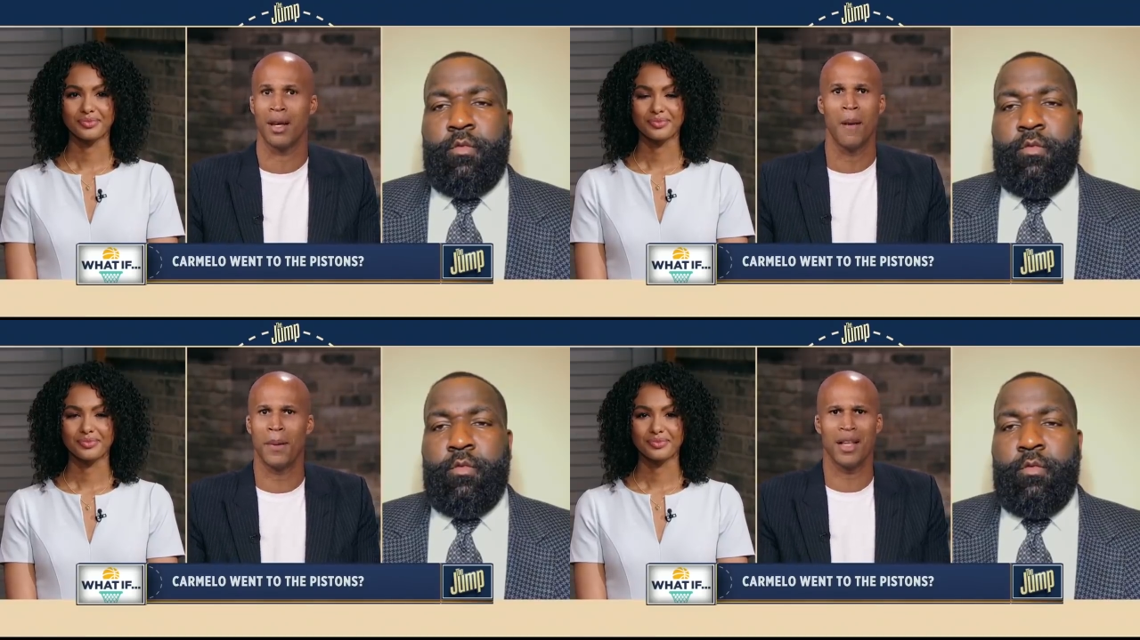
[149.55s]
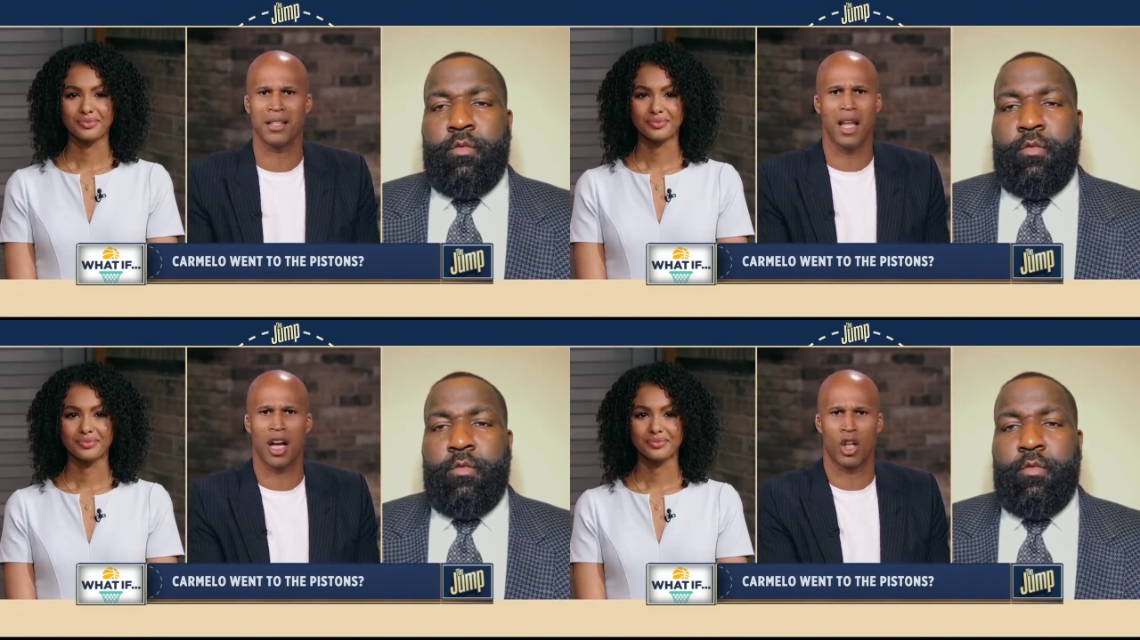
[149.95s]
Speaker 1: But let's
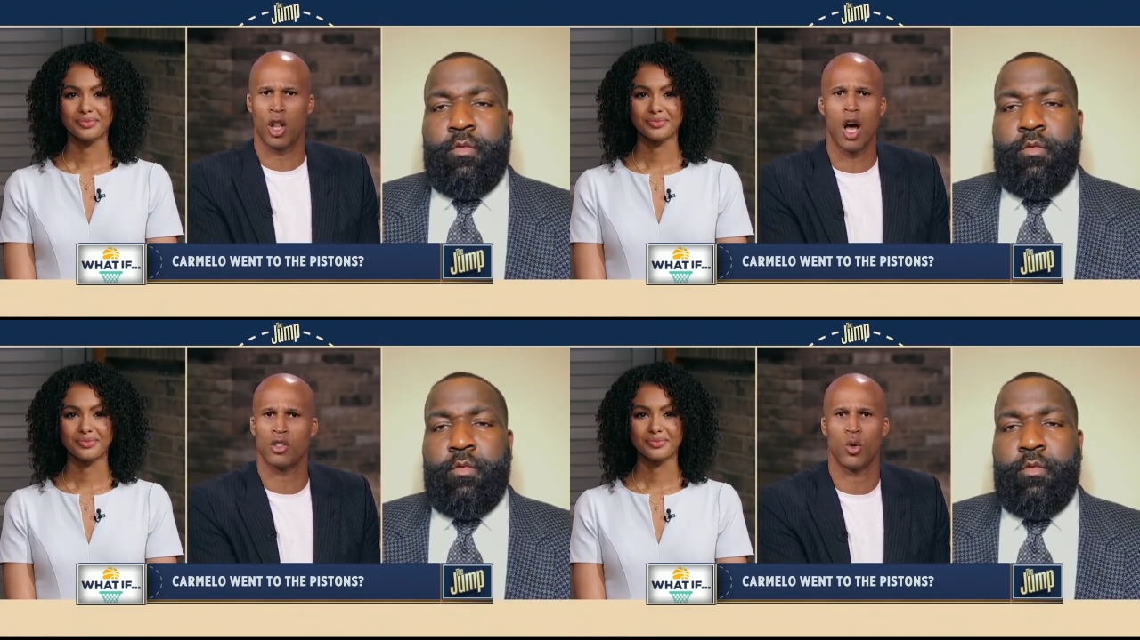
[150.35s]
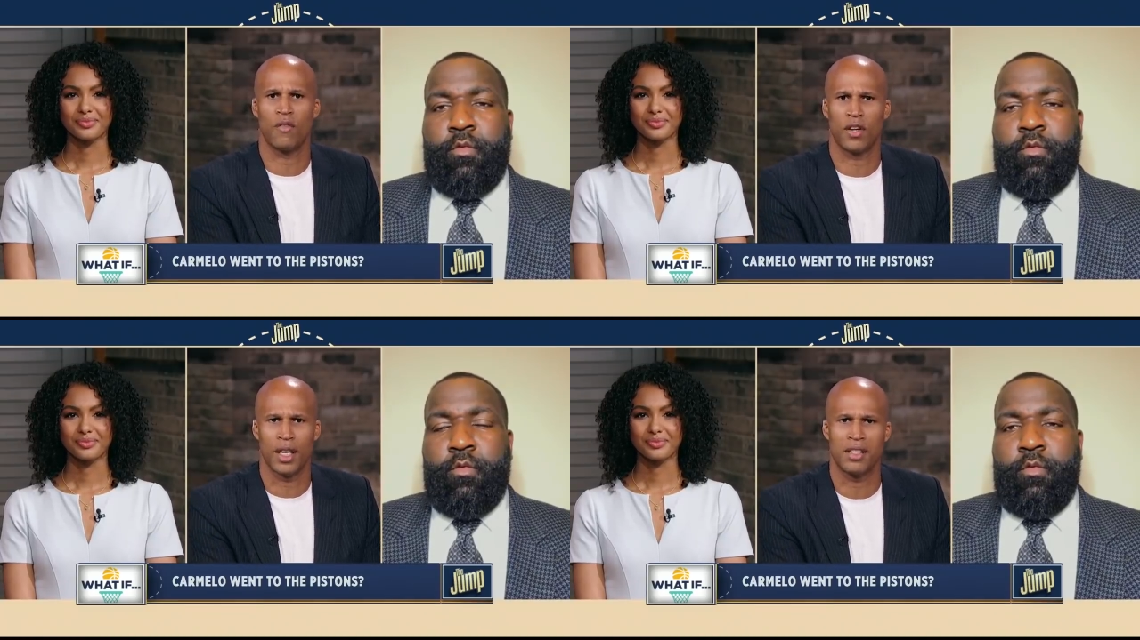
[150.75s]
not gloss
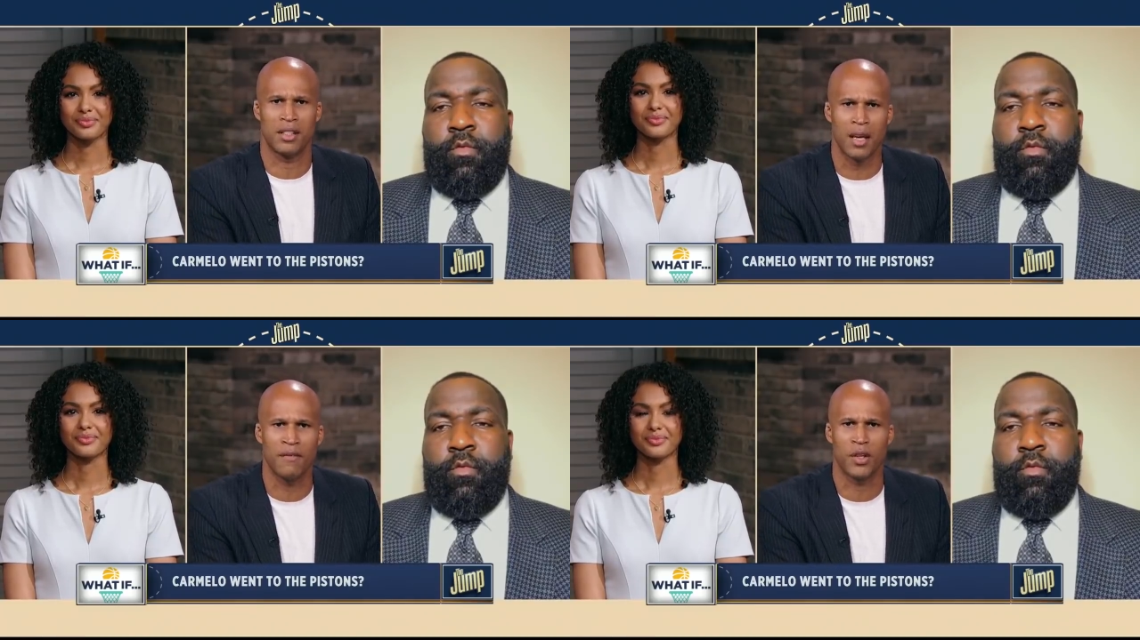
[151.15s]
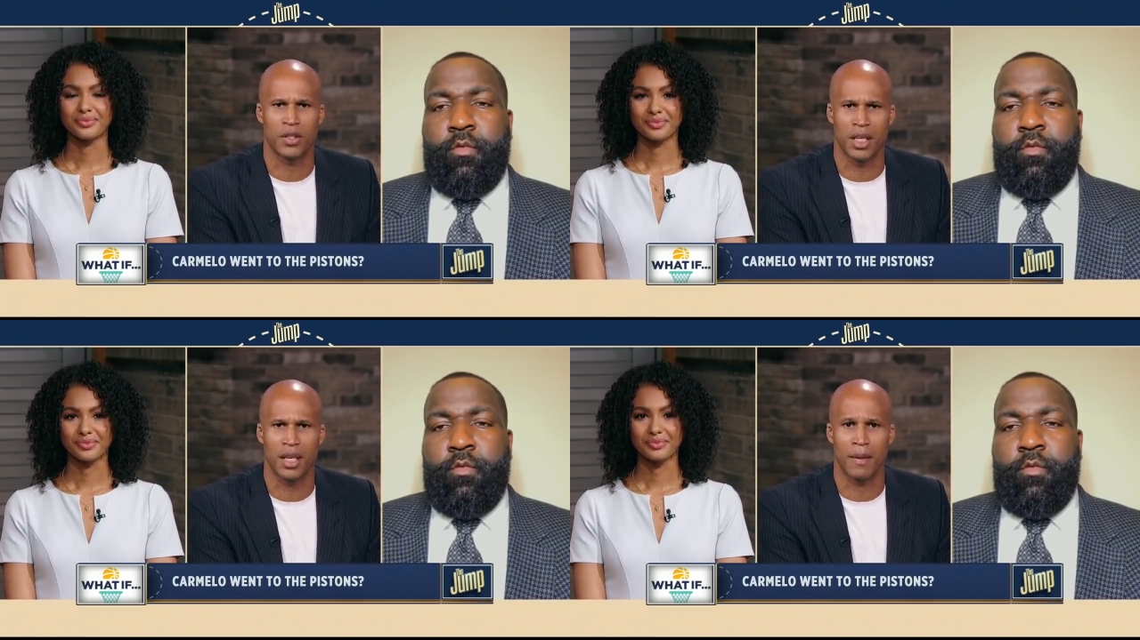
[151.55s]
over his Denver
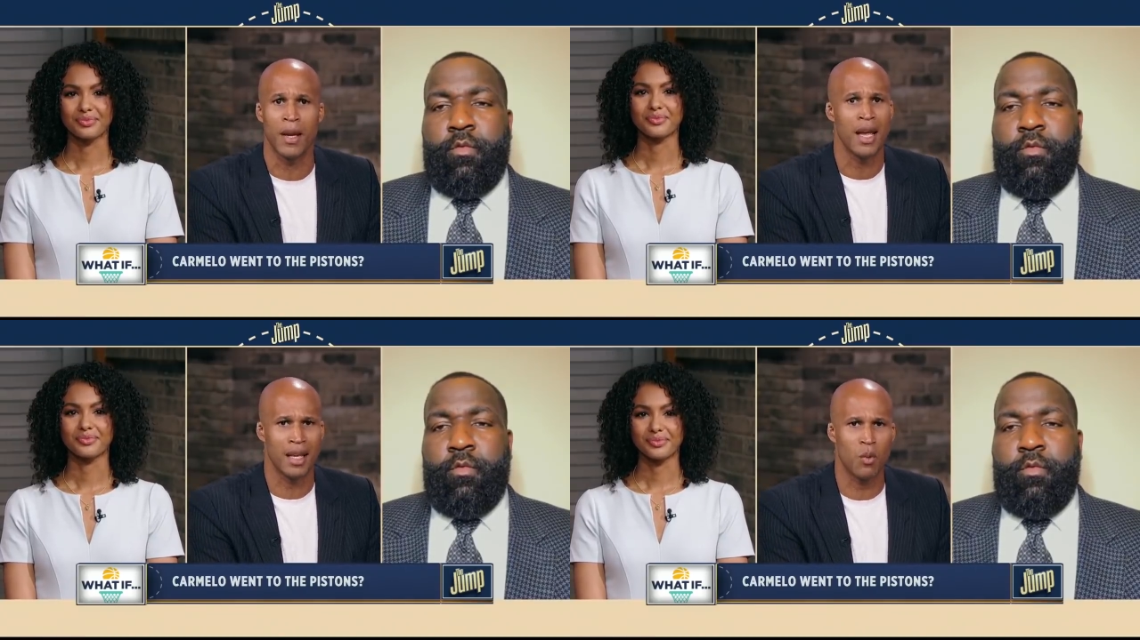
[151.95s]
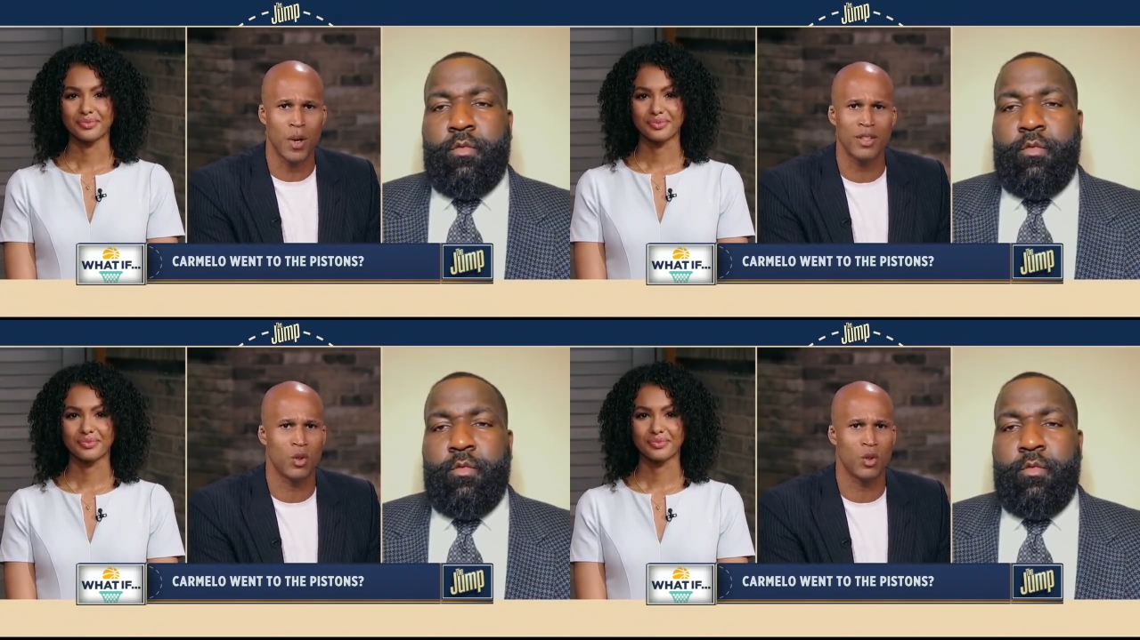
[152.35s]
team. He went